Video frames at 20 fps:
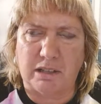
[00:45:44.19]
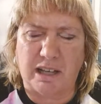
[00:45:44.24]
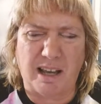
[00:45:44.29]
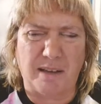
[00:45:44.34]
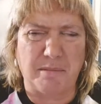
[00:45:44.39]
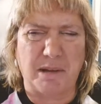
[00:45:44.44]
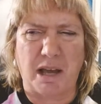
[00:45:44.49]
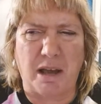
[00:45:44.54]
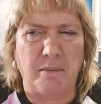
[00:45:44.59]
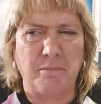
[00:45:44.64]

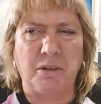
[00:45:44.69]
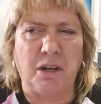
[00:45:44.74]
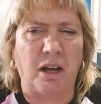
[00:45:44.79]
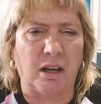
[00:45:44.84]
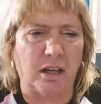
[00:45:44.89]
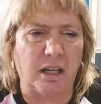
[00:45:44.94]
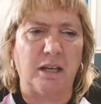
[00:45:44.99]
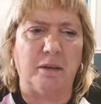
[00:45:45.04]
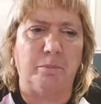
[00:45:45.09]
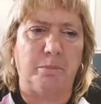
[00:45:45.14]
I'm, I'm
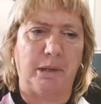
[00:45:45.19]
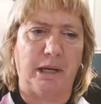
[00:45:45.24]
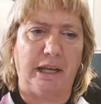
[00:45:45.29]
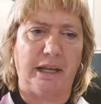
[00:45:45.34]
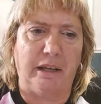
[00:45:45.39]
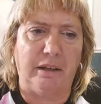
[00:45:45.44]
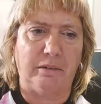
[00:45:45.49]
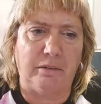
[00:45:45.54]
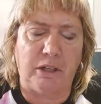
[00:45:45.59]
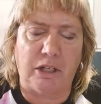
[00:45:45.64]
not going to
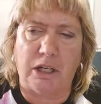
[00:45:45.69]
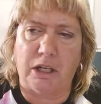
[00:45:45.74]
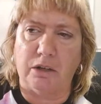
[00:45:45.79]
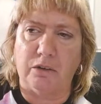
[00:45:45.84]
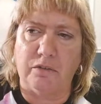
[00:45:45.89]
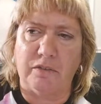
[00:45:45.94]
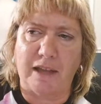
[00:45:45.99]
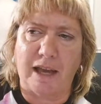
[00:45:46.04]
buy it. You know,